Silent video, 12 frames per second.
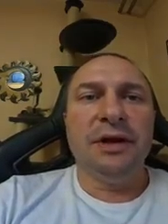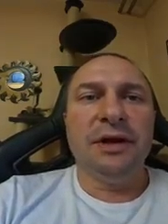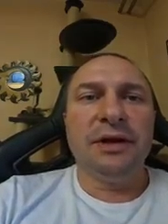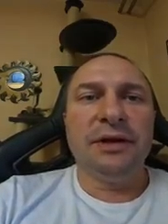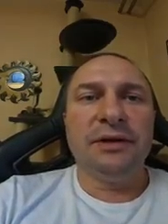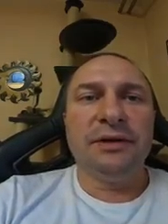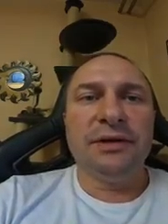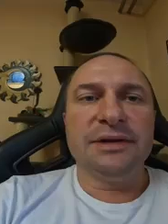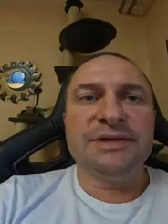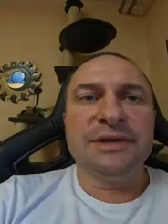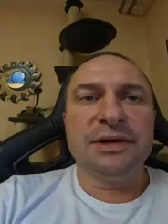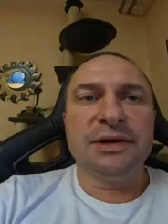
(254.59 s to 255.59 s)
uh, in
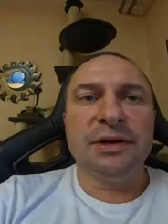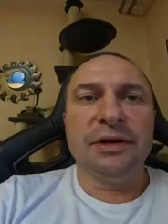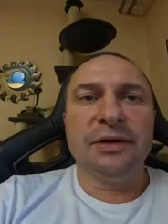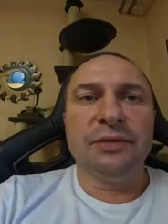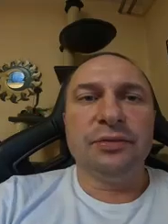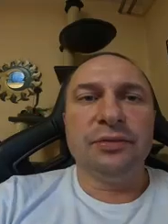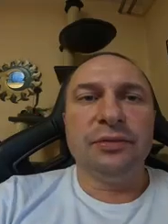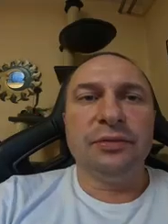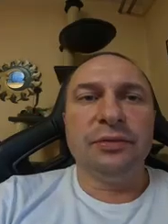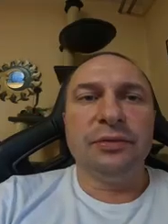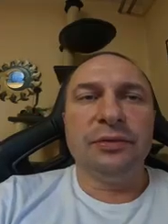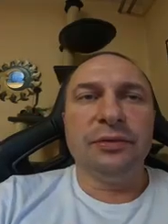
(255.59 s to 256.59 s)
the circle
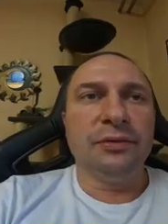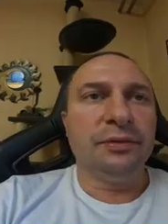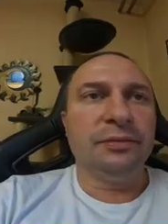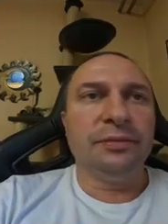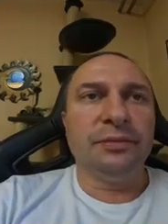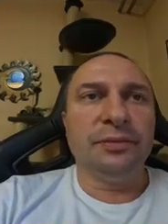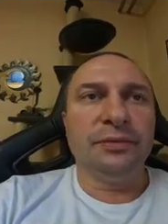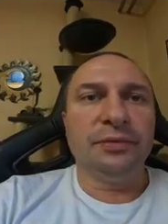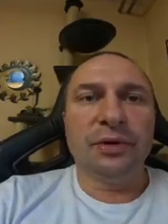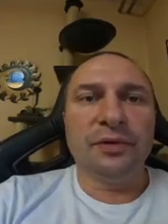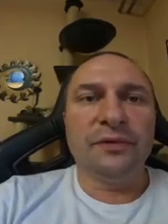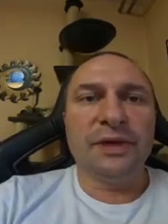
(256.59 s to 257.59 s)
who
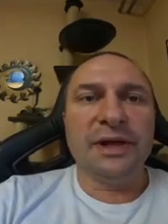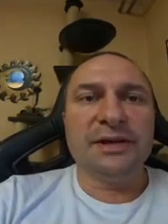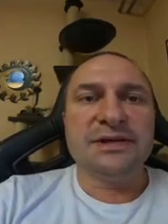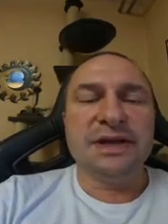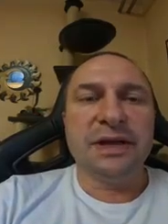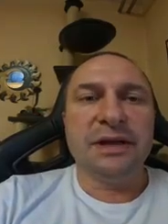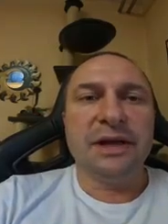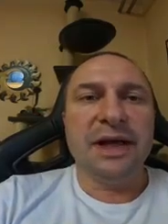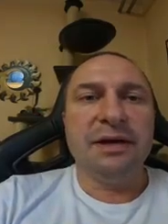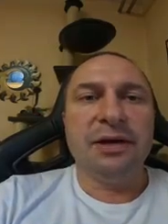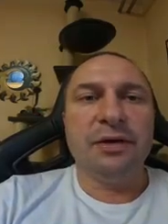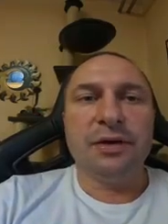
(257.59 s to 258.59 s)
your friends
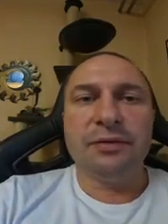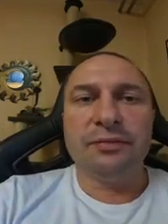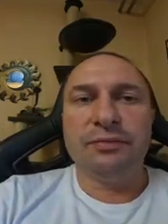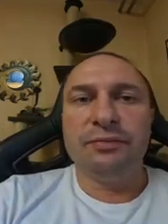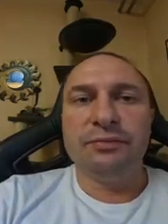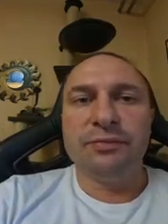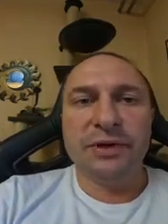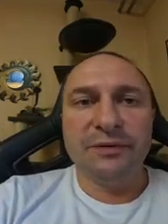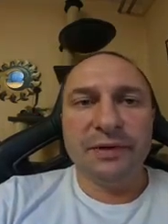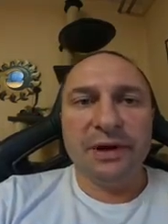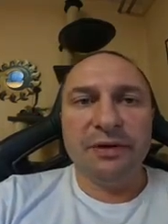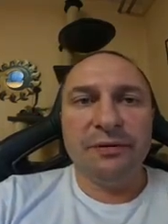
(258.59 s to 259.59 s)
uh, or
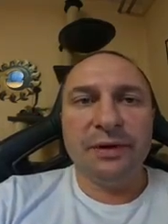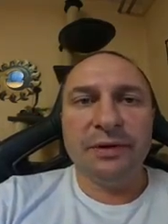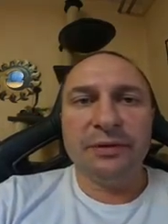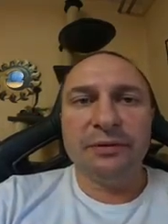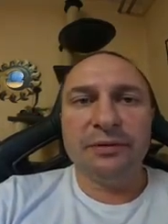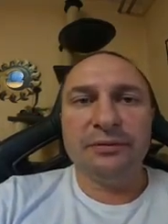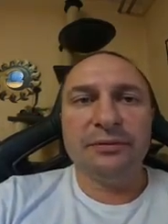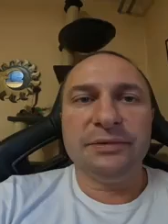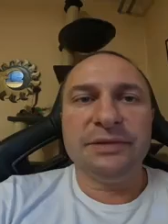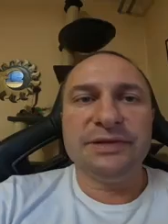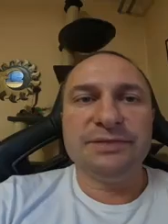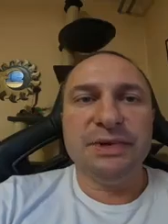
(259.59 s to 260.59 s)
even
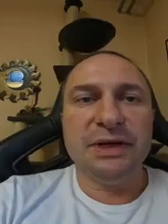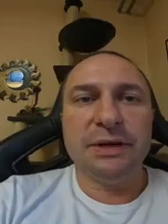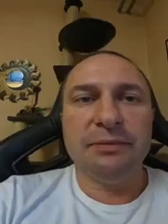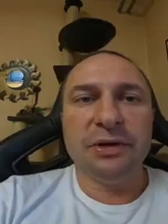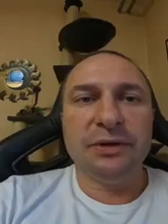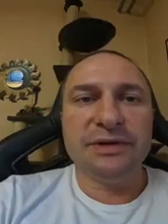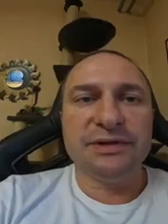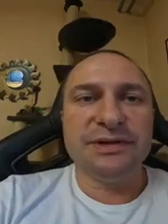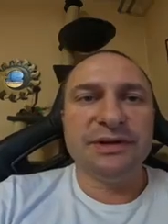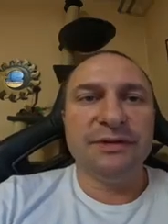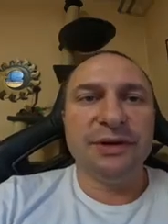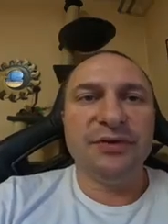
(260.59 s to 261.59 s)
uh, despicable is
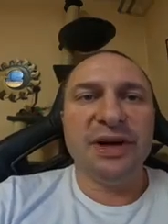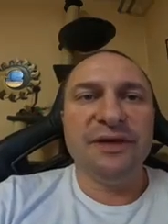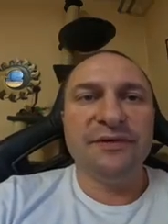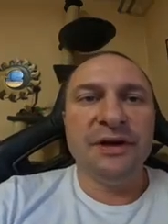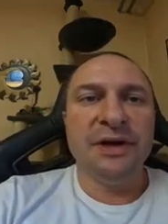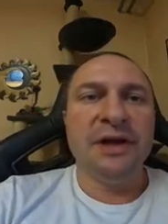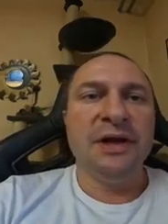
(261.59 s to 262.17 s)
even wife